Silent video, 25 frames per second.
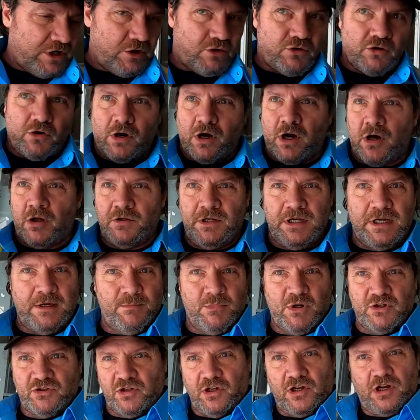He crawled, he
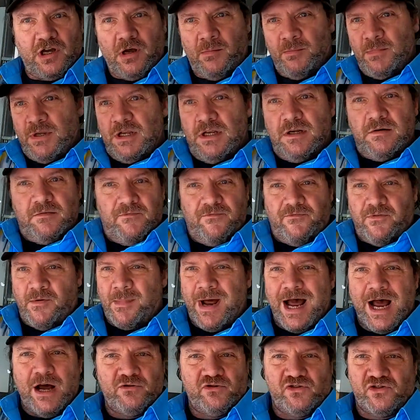must have come in
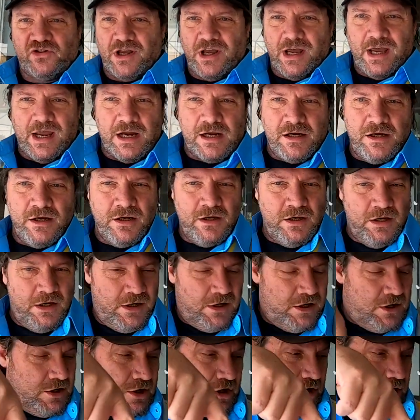from outside
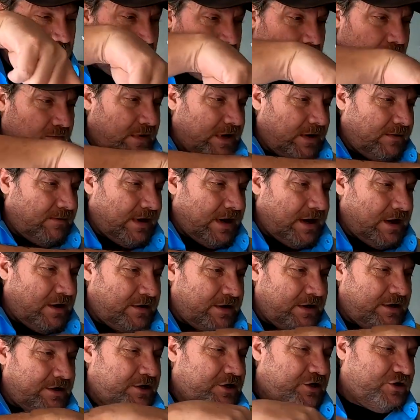all the way
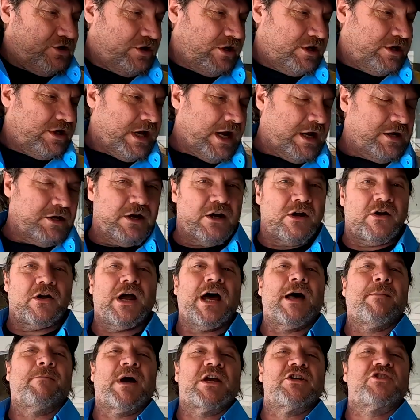around, and he's sitting on
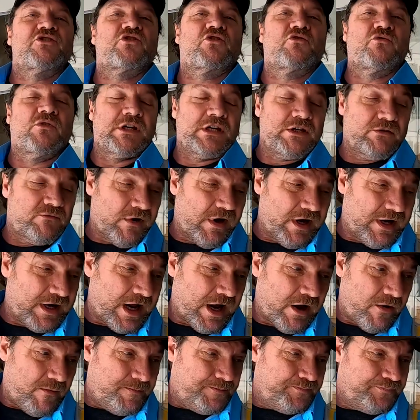there on my screen right
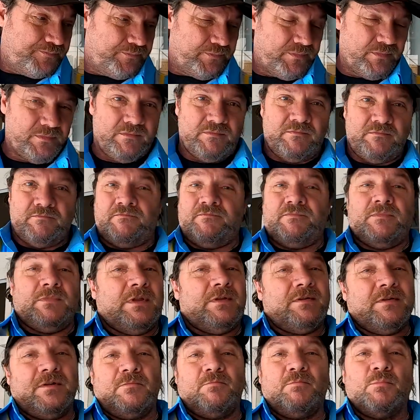now.
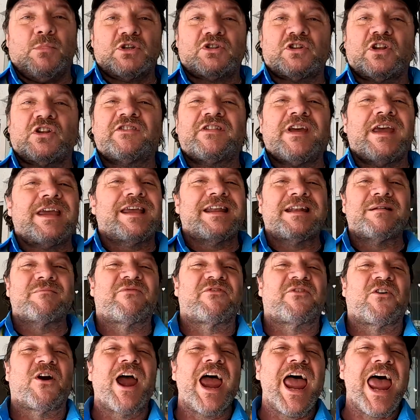Must have taken
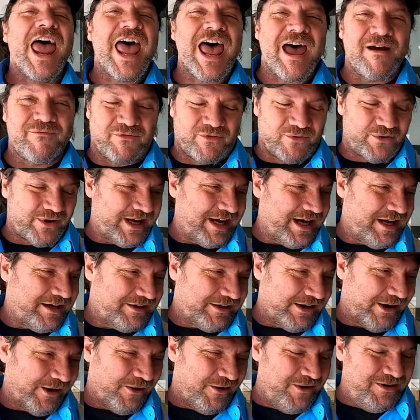him forever to
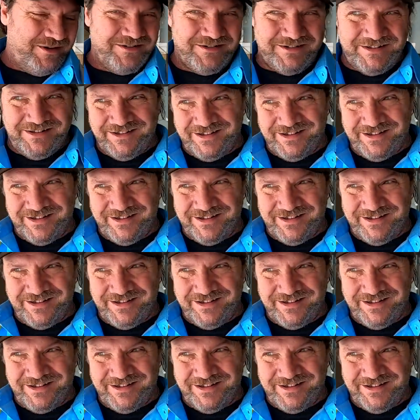get there.